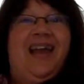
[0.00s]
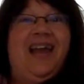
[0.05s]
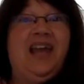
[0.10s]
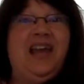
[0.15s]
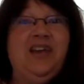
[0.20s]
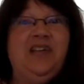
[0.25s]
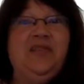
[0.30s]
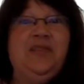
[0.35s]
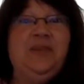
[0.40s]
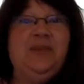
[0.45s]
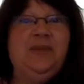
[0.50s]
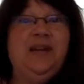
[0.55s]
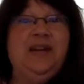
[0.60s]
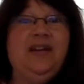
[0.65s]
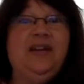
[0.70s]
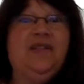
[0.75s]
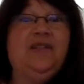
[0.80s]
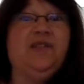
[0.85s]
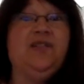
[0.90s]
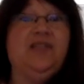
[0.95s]
Hey
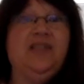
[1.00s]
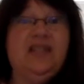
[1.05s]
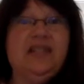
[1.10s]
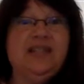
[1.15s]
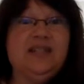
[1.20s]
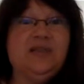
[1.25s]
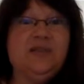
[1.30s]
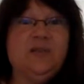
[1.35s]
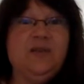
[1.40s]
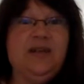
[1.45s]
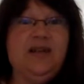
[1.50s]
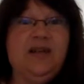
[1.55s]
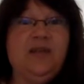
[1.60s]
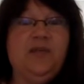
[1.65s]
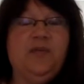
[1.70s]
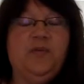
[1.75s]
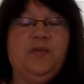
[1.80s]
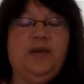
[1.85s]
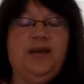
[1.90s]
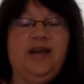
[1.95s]
everybody, for this week
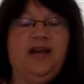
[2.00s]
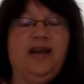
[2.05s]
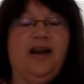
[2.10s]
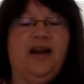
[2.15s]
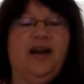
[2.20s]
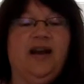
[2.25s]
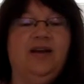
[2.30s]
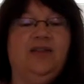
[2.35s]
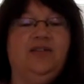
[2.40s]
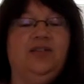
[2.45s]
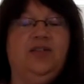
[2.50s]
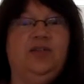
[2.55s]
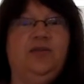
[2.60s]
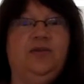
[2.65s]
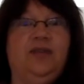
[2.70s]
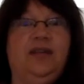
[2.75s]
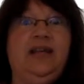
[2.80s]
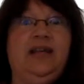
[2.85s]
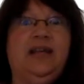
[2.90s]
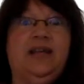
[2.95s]
we are
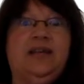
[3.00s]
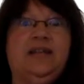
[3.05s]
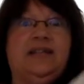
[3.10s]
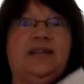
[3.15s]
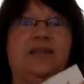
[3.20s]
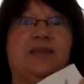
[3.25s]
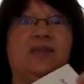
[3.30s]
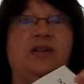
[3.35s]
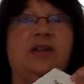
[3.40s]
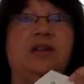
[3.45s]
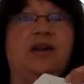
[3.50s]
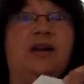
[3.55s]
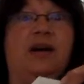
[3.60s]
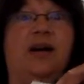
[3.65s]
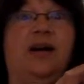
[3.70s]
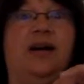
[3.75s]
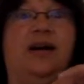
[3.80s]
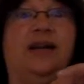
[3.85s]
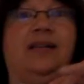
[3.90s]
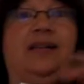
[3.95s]
doing something
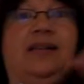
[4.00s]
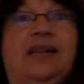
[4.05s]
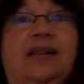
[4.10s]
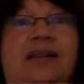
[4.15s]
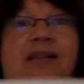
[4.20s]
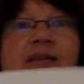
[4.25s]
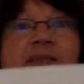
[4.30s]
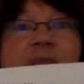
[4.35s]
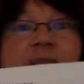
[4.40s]
called the